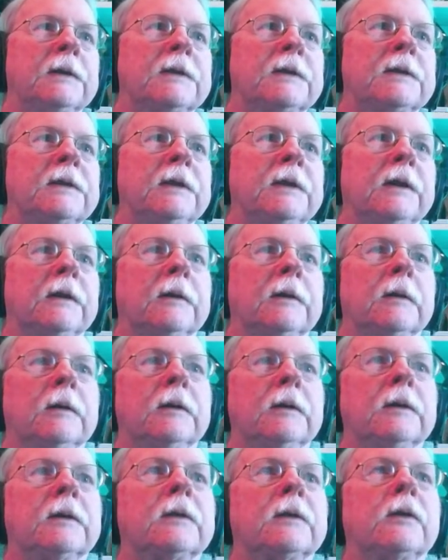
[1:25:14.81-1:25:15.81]
see it.
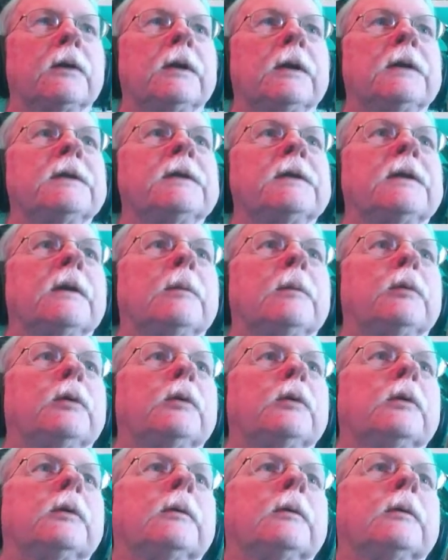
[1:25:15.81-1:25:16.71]
So let's double